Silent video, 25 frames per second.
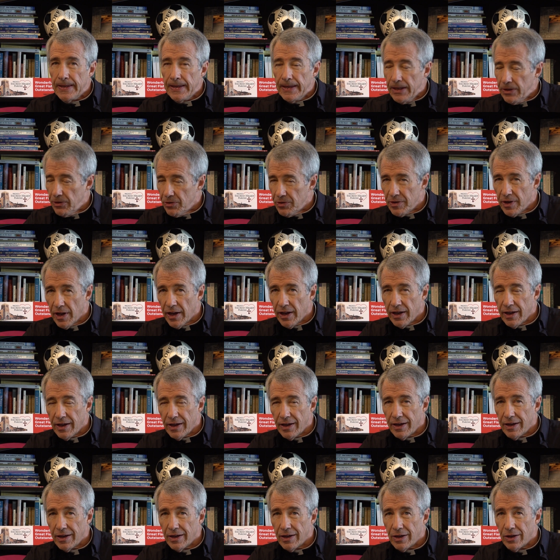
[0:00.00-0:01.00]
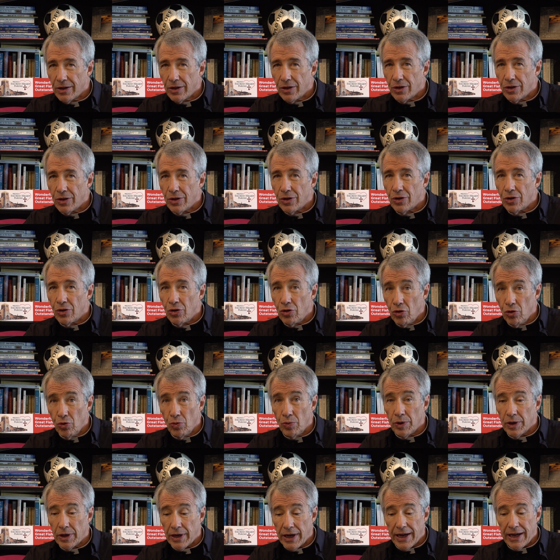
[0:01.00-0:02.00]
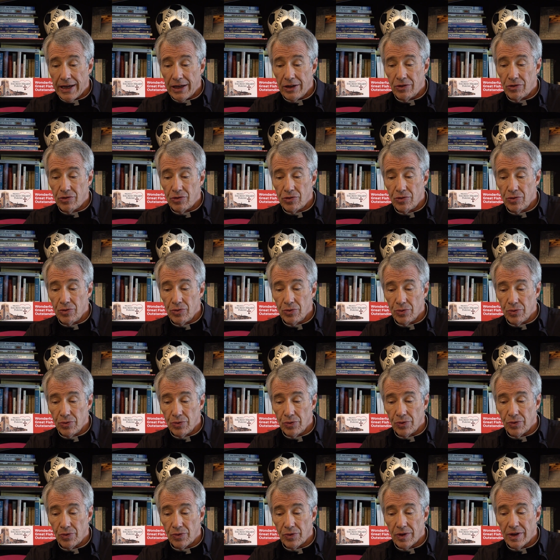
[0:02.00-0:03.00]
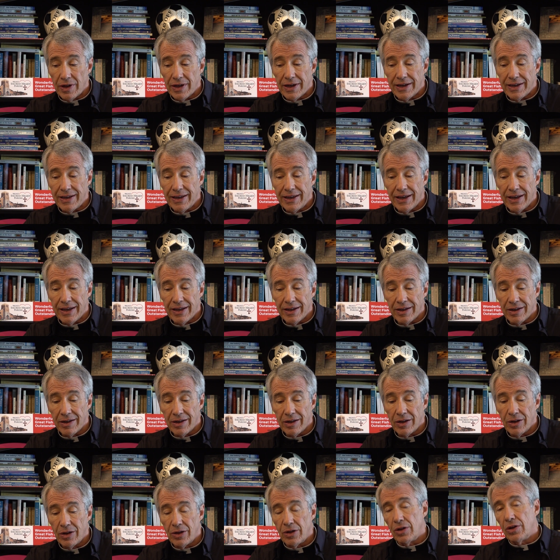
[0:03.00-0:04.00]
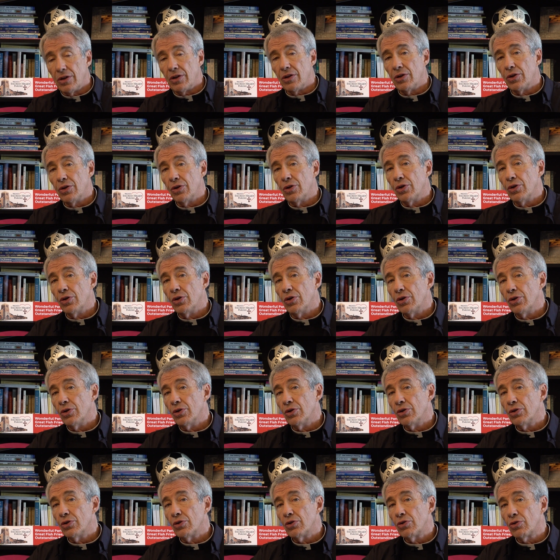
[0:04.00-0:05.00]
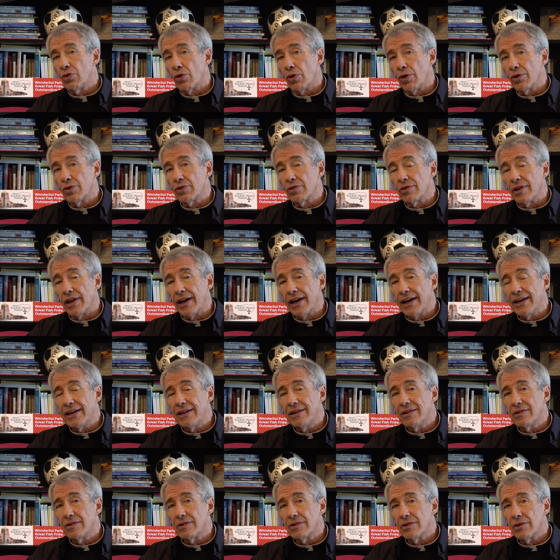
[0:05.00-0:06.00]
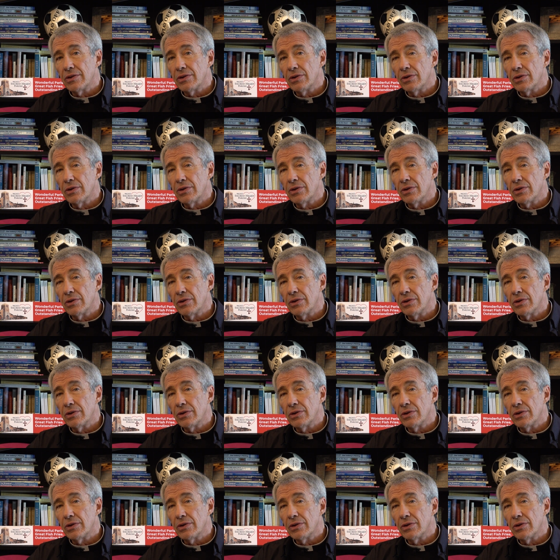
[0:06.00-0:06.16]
Each day, you and I choose again towards light